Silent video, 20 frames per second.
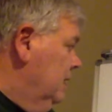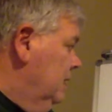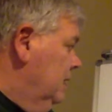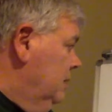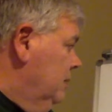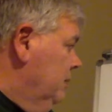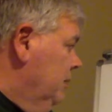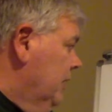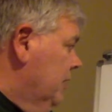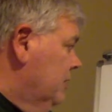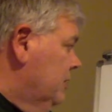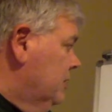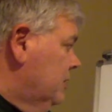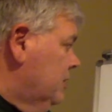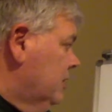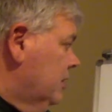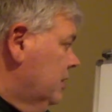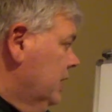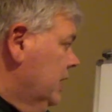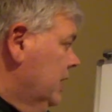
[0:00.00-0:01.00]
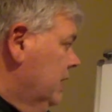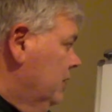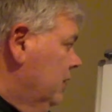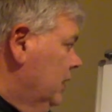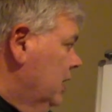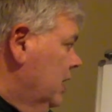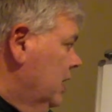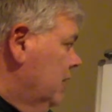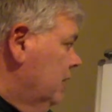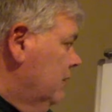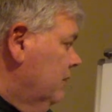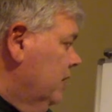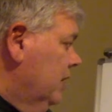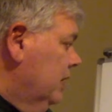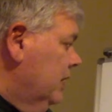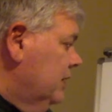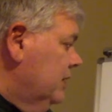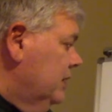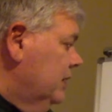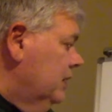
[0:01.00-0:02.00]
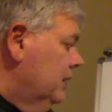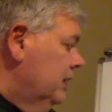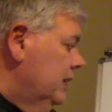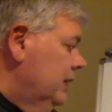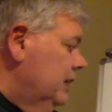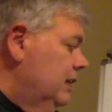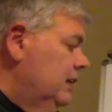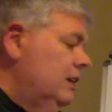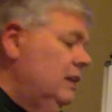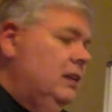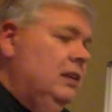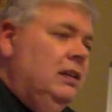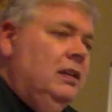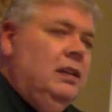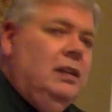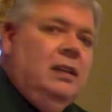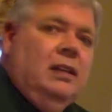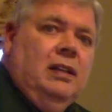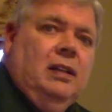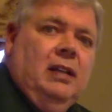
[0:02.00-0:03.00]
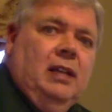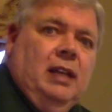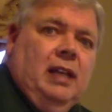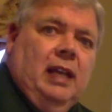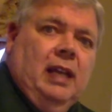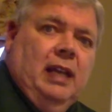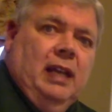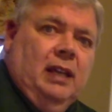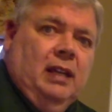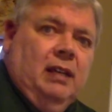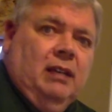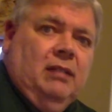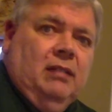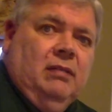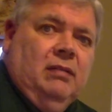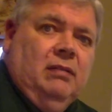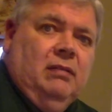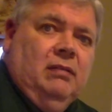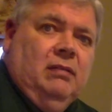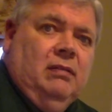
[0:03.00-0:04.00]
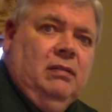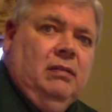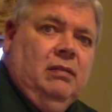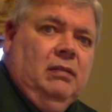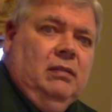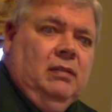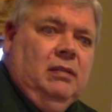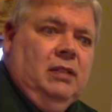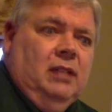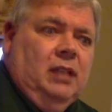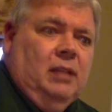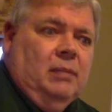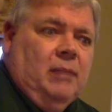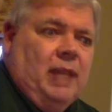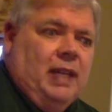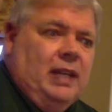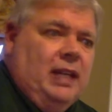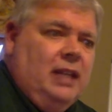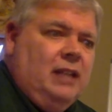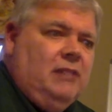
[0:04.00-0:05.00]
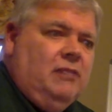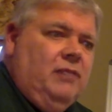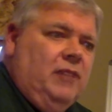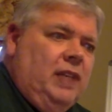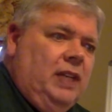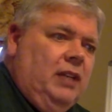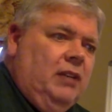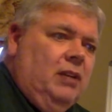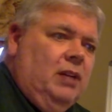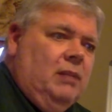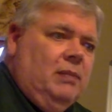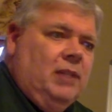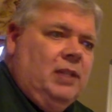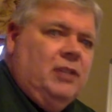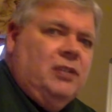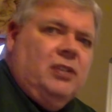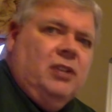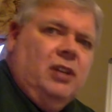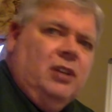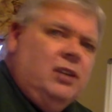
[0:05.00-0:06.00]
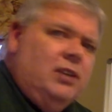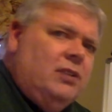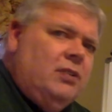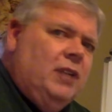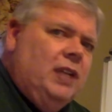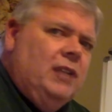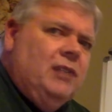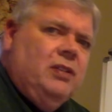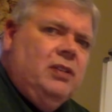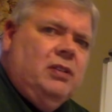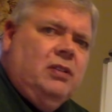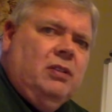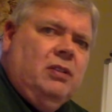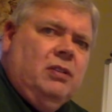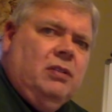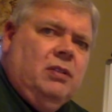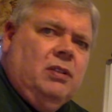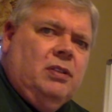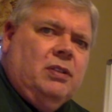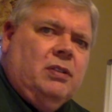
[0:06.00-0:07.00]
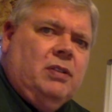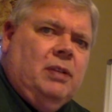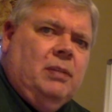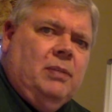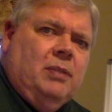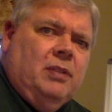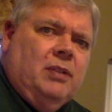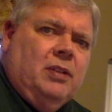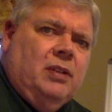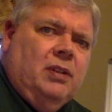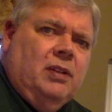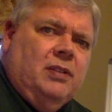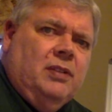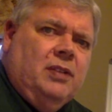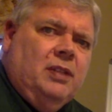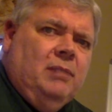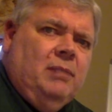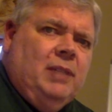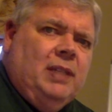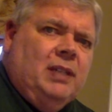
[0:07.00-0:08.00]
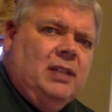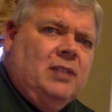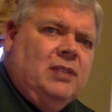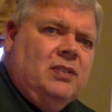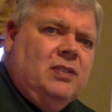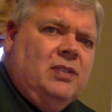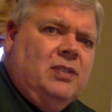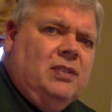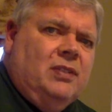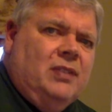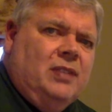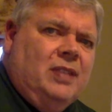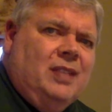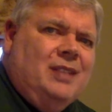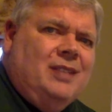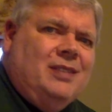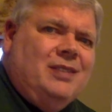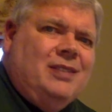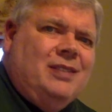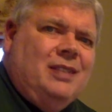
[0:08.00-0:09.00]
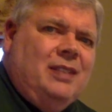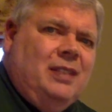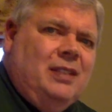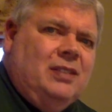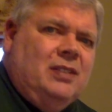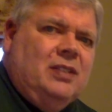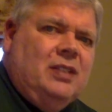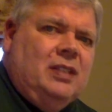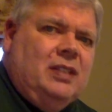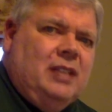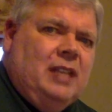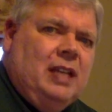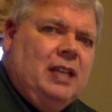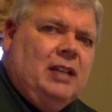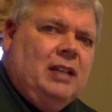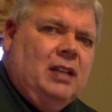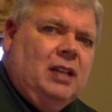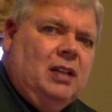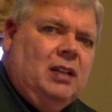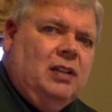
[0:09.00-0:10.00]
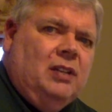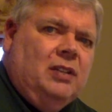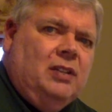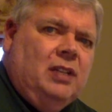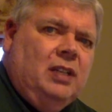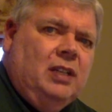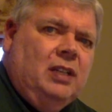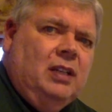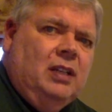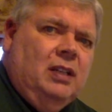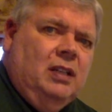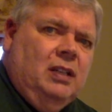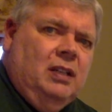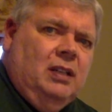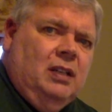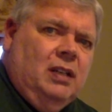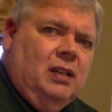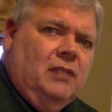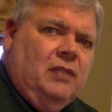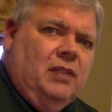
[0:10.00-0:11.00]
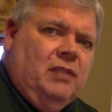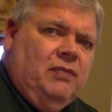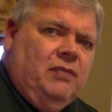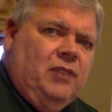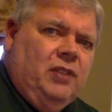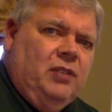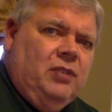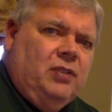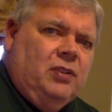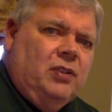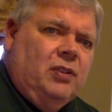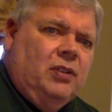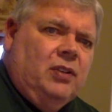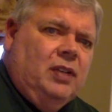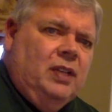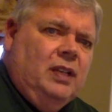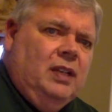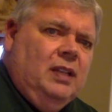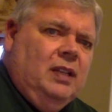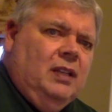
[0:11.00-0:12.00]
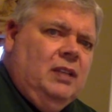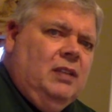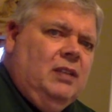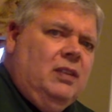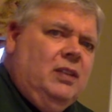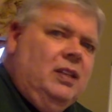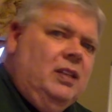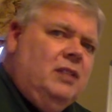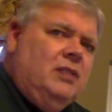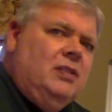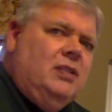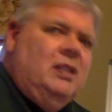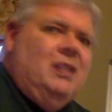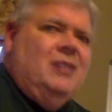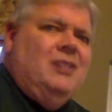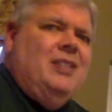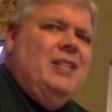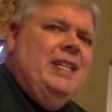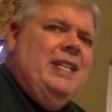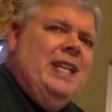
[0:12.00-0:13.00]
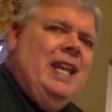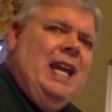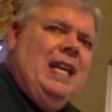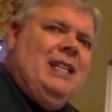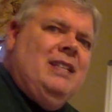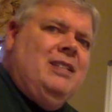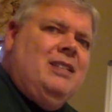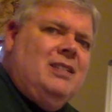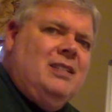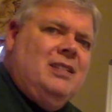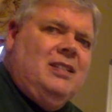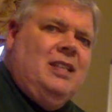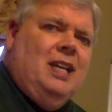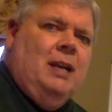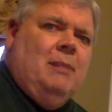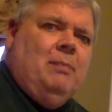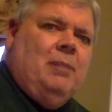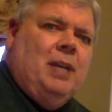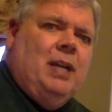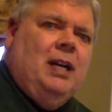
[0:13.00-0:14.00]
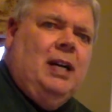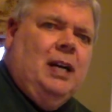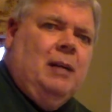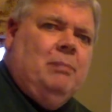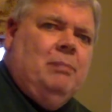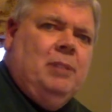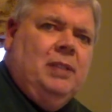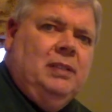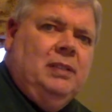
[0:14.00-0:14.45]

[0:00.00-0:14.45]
means that you're going to have a lot of volatility. And in my next video, I'm going to start to transition towards cryptocurrency, because this is the technology of the future. This is the next step up